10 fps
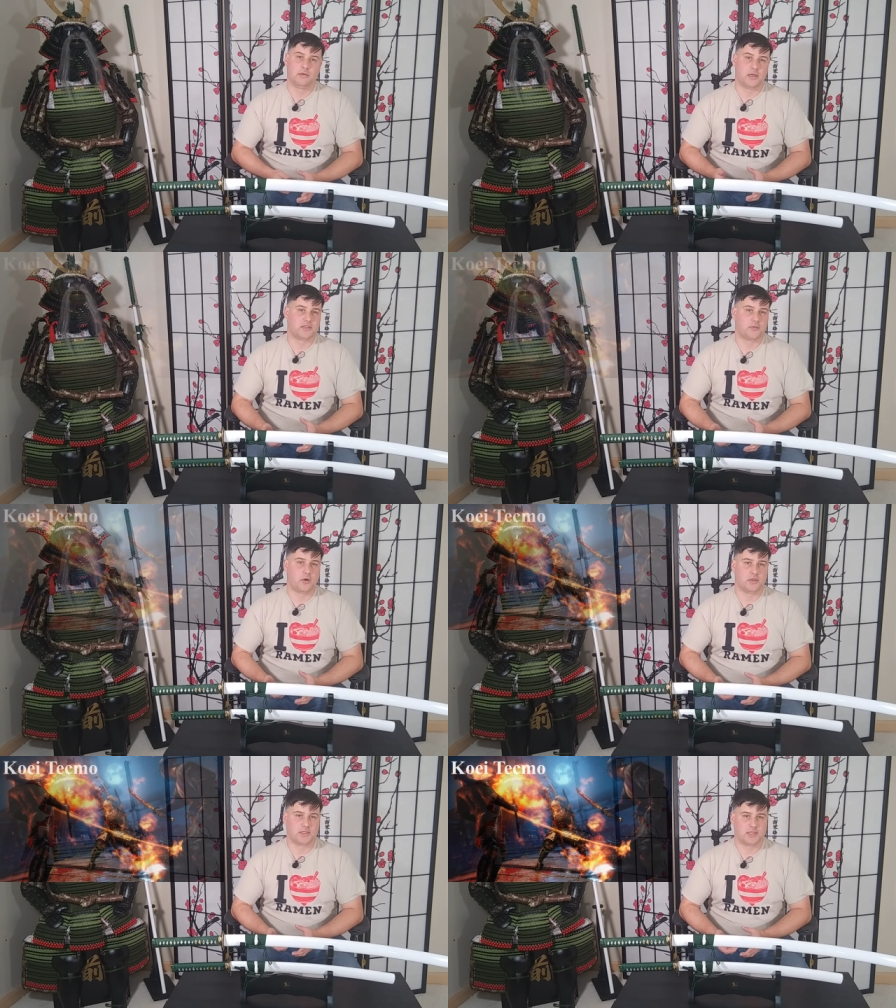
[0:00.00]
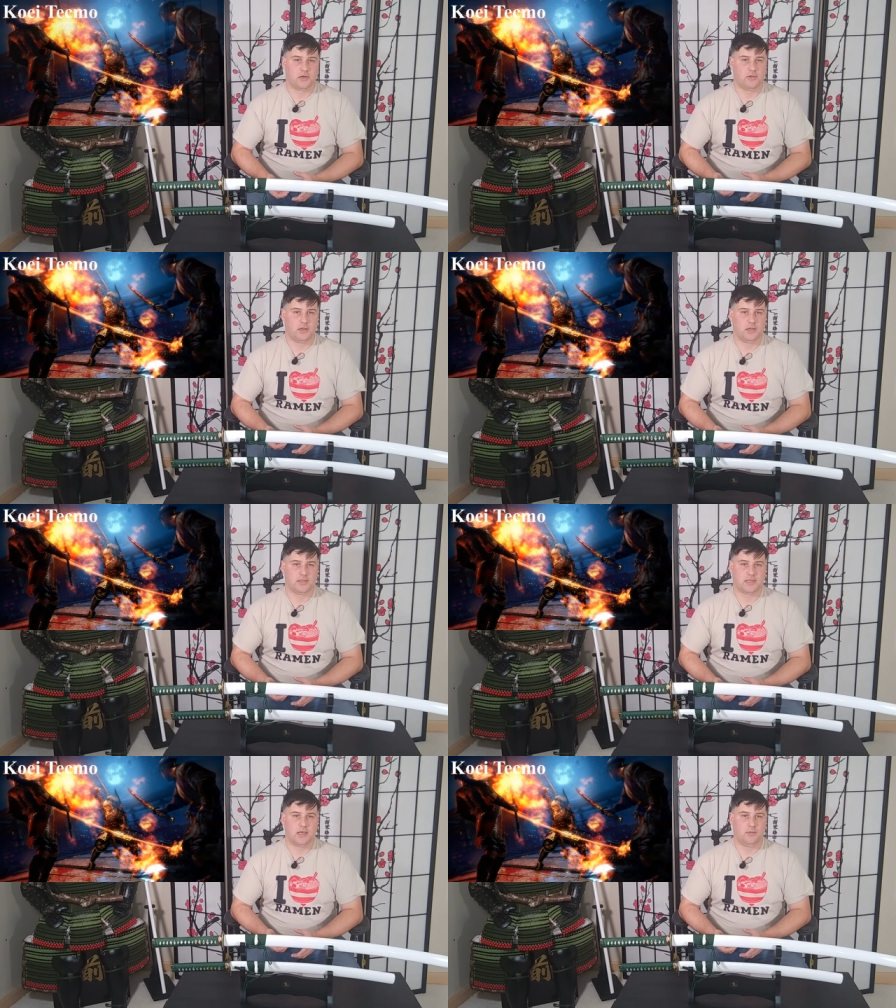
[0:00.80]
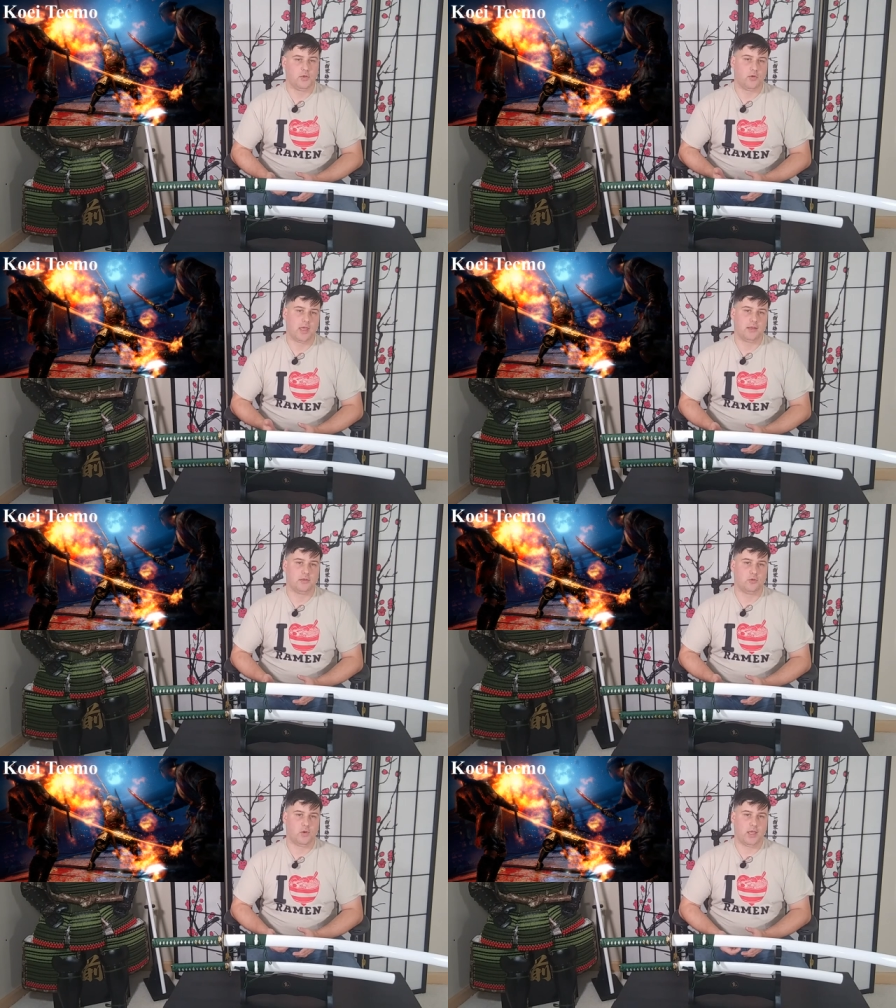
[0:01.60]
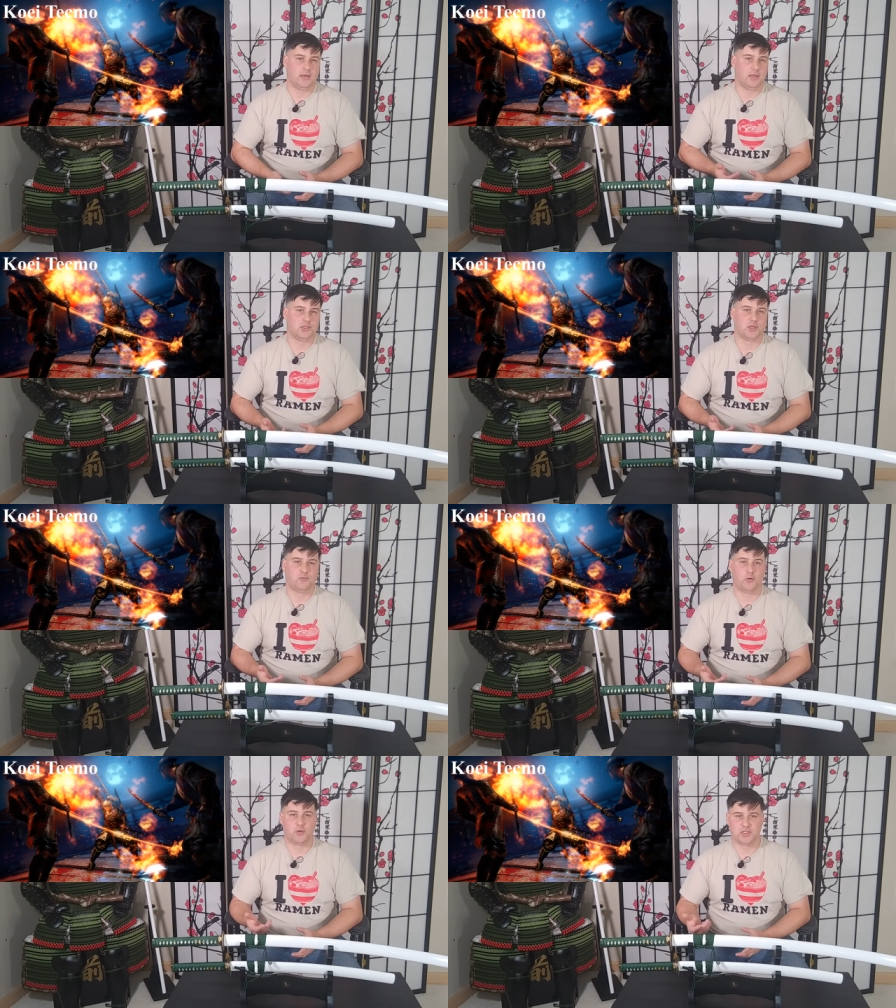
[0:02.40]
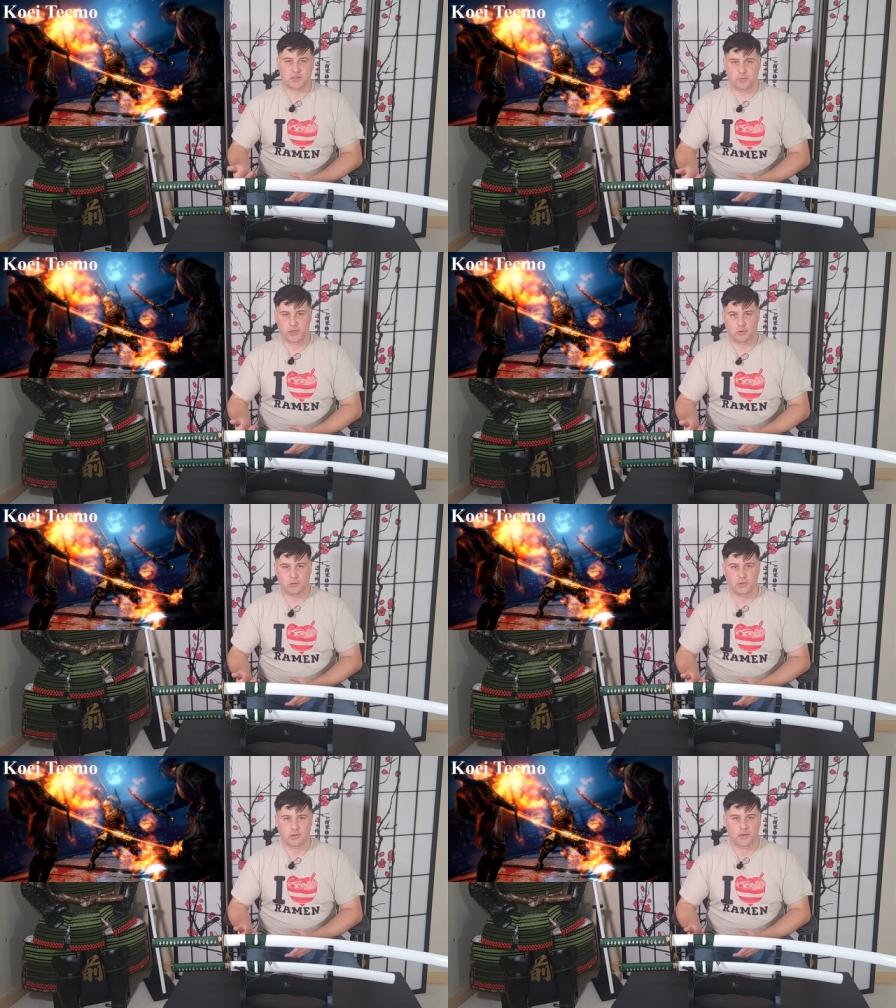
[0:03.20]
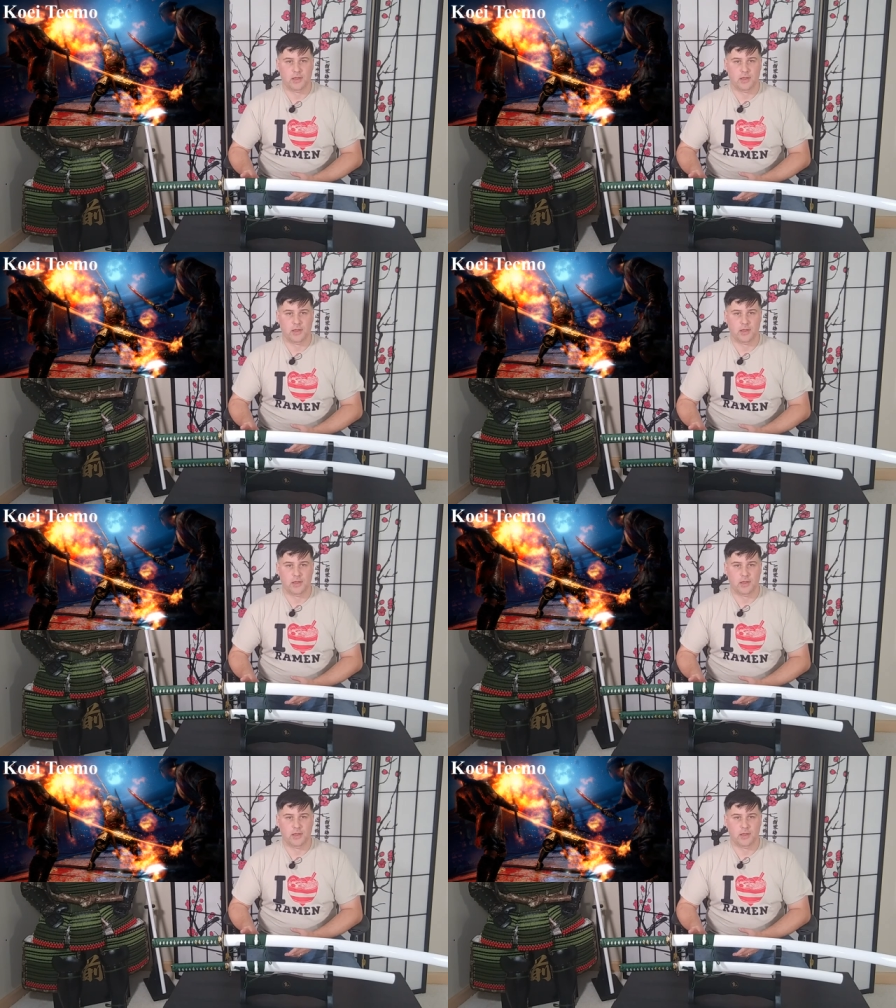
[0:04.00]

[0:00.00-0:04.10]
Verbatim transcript: Now, as far as stealth in this game, you can do a ninja-focused build